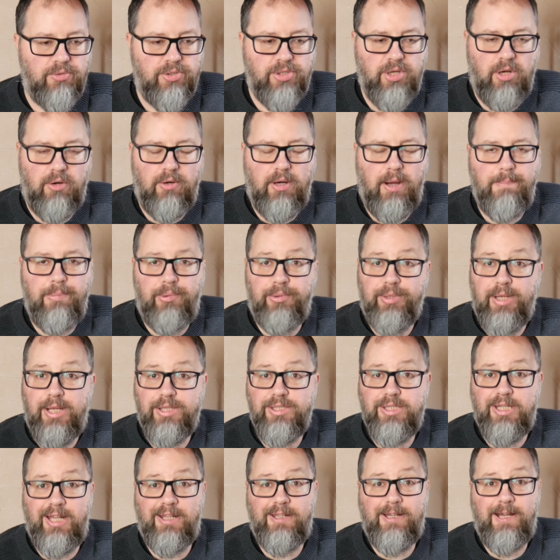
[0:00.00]
so I put that
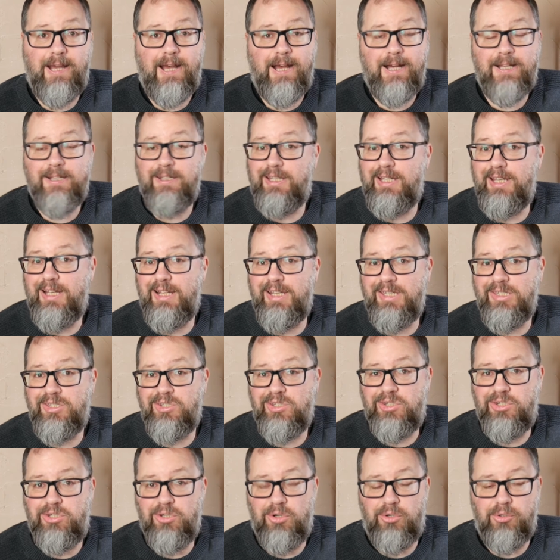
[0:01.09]
together and it is
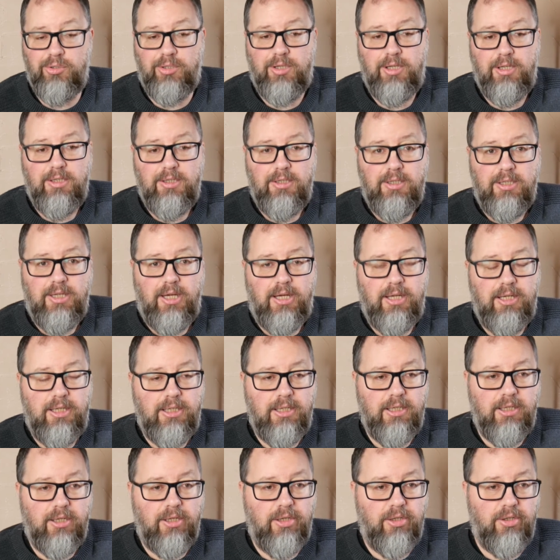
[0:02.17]
done.
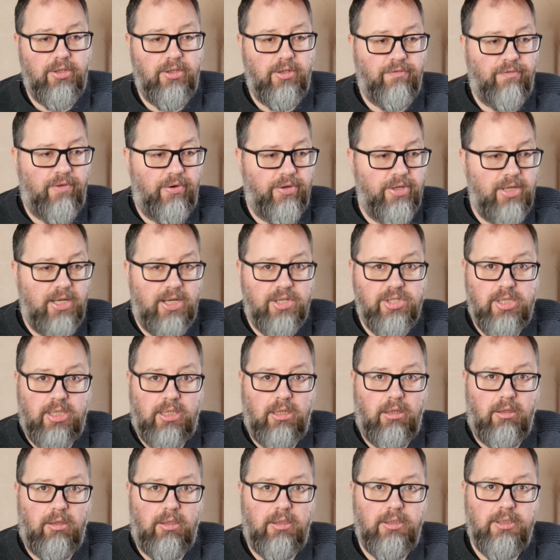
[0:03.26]
Very nice
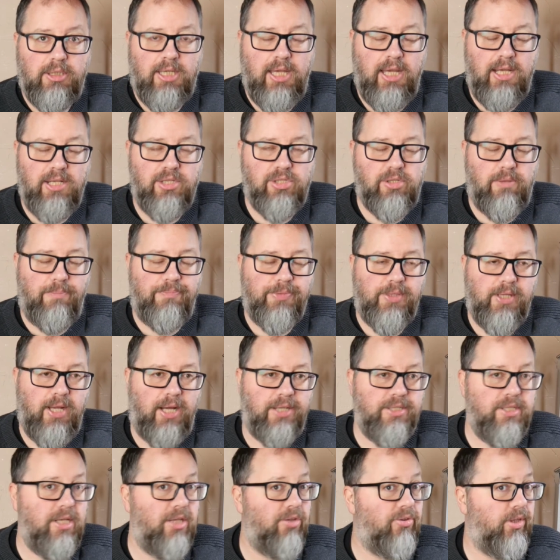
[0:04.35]
little kit.
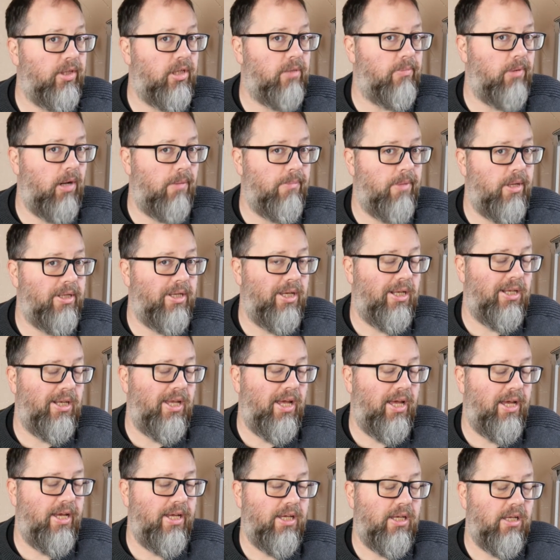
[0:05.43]
I did think about making
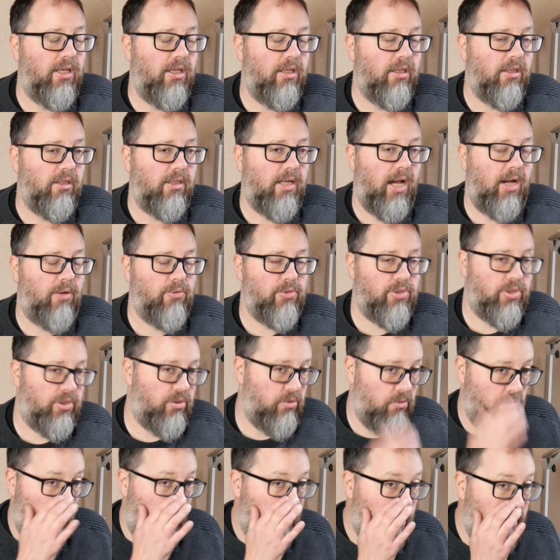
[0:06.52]
a how
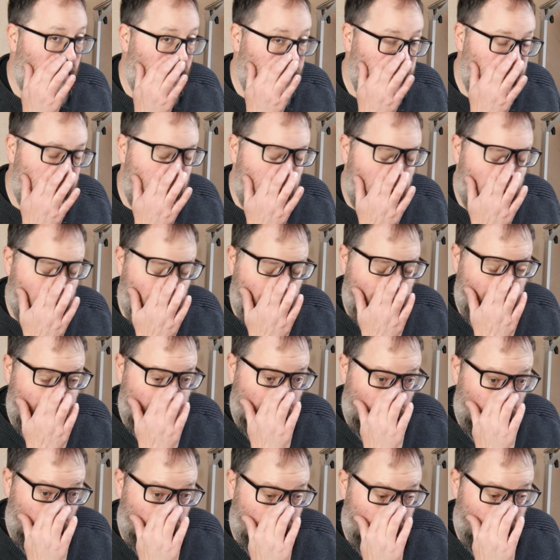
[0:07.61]
to make it
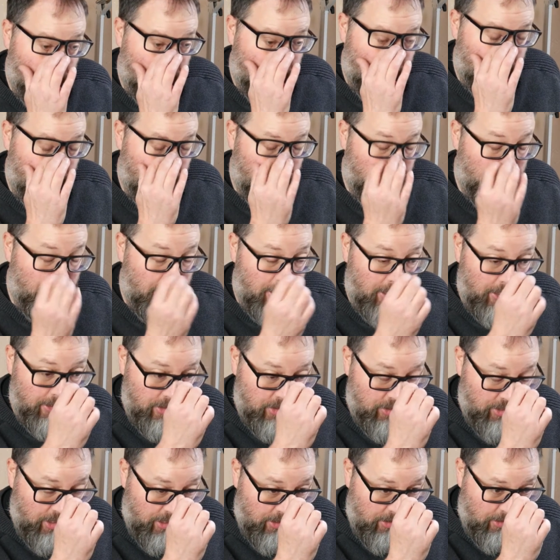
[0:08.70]
video, but then I
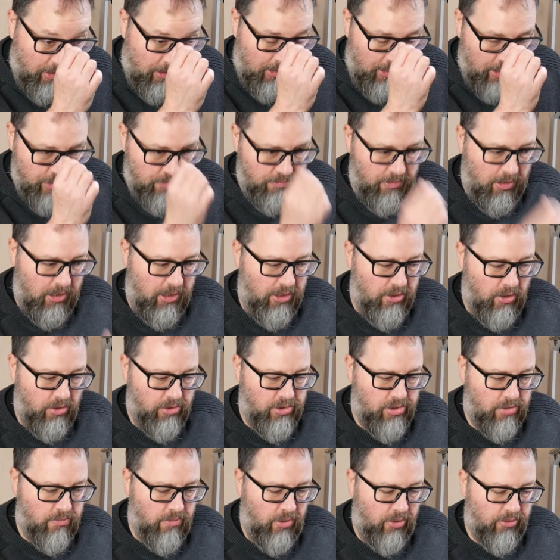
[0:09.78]
decided at the last minute
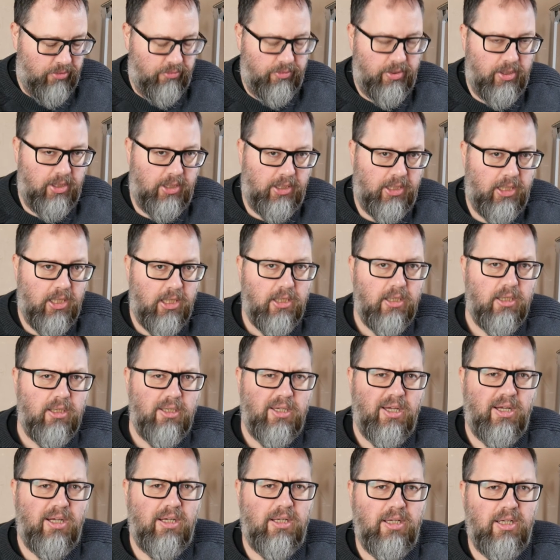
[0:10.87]
not to bother really.
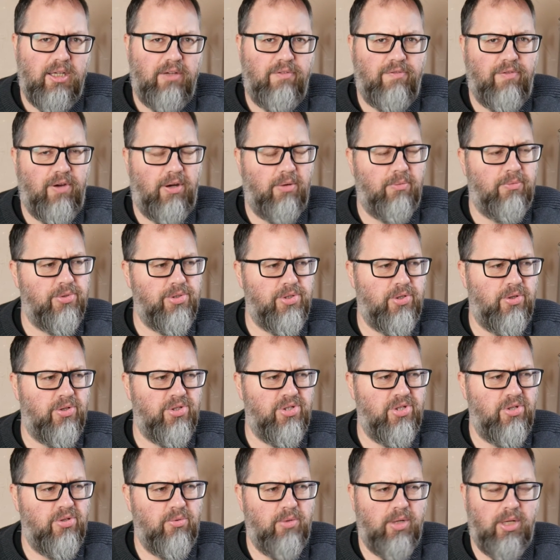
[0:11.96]
If I was going
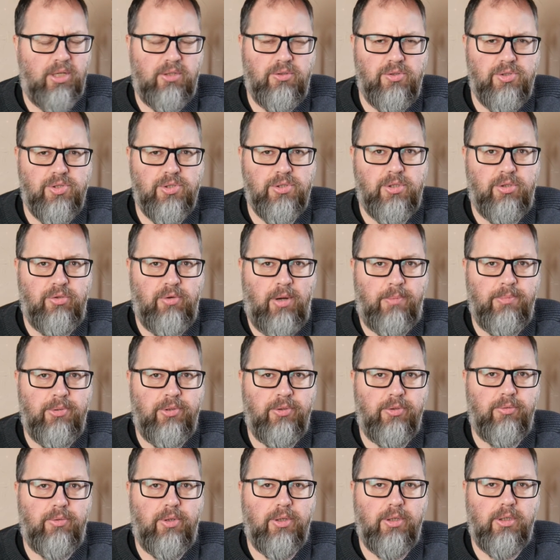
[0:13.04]
to do one, I could just grab
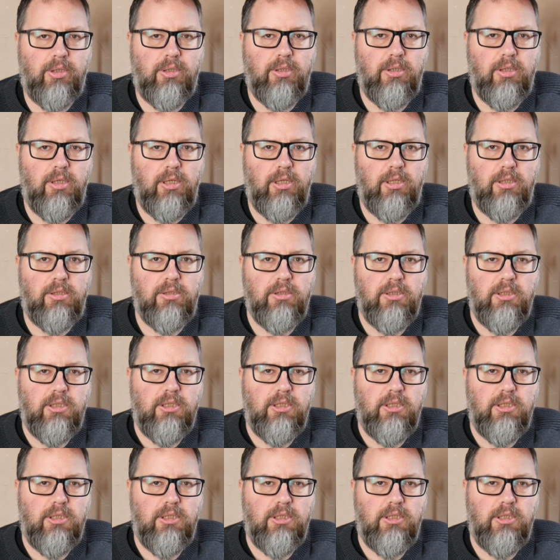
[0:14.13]
another one and